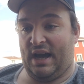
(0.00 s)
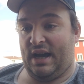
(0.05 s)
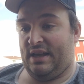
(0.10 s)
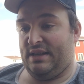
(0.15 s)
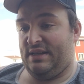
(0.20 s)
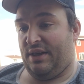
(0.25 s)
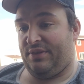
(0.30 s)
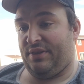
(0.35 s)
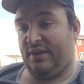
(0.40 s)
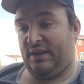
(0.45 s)

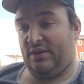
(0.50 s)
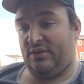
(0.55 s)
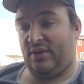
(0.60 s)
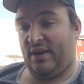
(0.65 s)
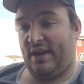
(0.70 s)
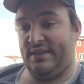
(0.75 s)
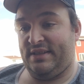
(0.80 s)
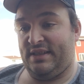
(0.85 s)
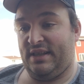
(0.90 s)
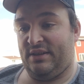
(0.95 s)
Nothing
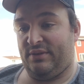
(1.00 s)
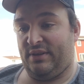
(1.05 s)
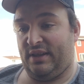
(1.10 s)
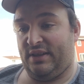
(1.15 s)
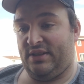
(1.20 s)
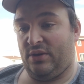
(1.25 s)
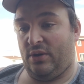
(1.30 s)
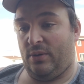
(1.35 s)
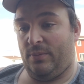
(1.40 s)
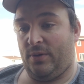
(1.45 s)
crazy to really
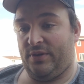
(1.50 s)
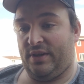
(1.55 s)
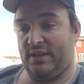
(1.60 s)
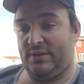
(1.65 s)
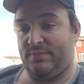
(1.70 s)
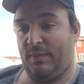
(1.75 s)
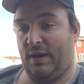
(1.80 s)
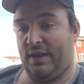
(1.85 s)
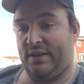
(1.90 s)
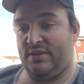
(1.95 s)
show about
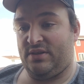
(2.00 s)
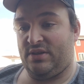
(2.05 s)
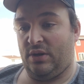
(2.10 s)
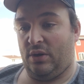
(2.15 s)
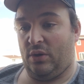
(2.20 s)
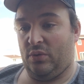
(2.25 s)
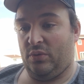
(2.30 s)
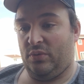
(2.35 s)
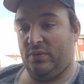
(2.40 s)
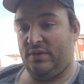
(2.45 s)
this. Might
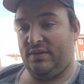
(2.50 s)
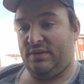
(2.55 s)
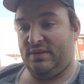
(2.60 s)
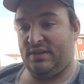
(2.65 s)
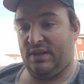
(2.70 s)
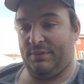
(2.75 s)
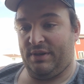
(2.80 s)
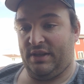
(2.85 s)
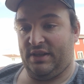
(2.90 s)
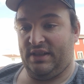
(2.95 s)
show
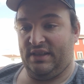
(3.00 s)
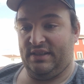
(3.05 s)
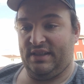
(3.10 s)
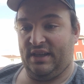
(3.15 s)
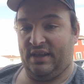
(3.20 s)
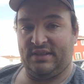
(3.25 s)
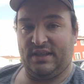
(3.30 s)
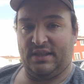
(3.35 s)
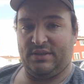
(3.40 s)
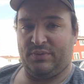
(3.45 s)
some of the
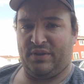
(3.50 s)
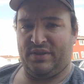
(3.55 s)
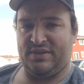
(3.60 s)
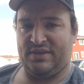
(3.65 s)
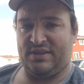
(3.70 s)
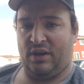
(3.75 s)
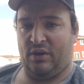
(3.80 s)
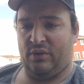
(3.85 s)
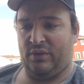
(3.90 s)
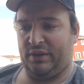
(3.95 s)
details as we're
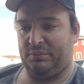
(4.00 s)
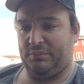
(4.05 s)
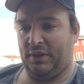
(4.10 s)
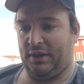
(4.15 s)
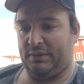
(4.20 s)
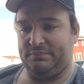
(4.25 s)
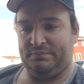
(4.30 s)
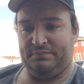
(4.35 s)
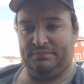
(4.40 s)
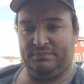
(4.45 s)
installing,
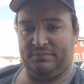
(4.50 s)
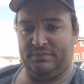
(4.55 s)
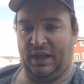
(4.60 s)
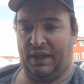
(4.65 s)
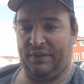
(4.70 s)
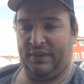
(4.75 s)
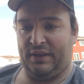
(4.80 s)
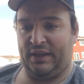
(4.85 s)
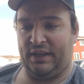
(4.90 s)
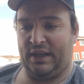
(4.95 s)
but
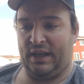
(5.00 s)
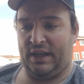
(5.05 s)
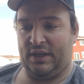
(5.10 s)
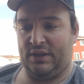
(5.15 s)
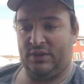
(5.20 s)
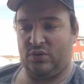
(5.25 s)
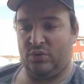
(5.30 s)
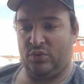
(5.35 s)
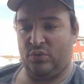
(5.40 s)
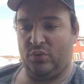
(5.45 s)
nothing
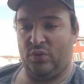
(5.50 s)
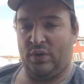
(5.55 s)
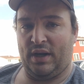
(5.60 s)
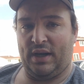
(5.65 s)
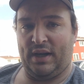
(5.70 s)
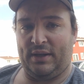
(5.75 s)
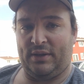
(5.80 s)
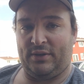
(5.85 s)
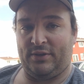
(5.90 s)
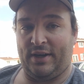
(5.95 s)
too
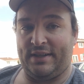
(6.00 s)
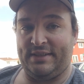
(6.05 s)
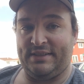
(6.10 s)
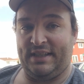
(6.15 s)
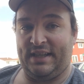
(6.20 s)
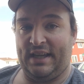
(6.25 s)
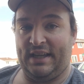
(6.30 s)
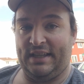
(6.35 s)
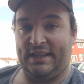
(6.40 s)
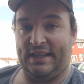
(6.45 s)

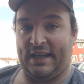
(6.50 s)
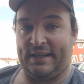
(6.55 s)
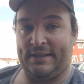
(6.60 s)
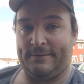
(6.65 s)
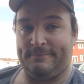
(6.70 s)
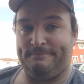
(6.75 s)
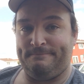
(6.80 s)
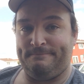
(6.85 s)
crazy yet.